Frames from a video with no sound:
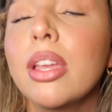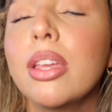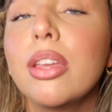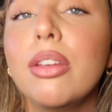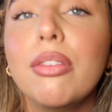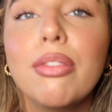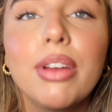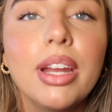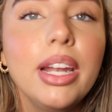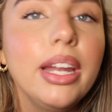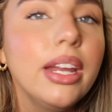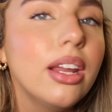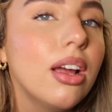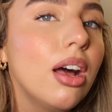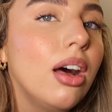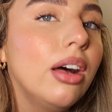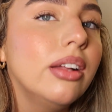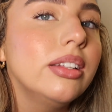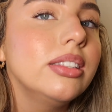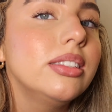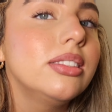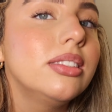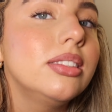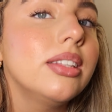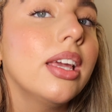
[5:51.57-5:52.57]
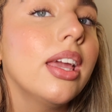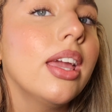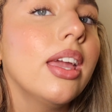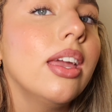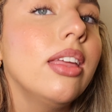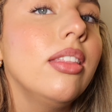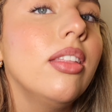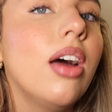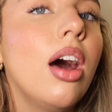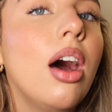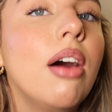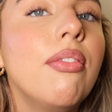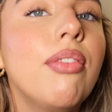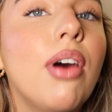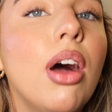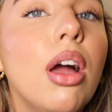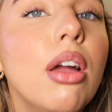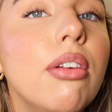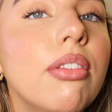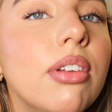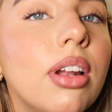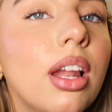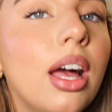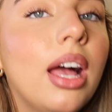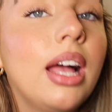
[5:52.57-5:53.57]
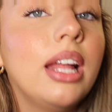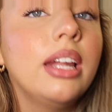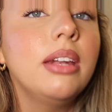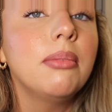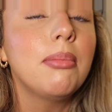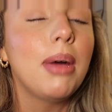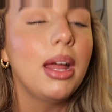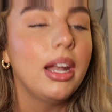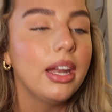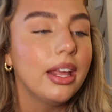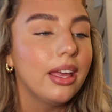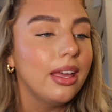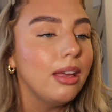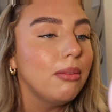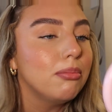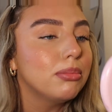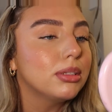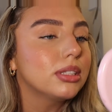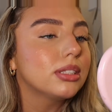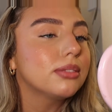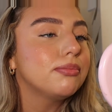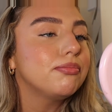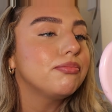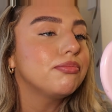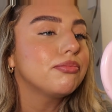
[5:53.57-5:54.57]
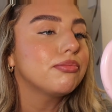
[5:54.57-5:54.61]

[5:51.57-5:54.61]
you really can't see that I've overlined my lips.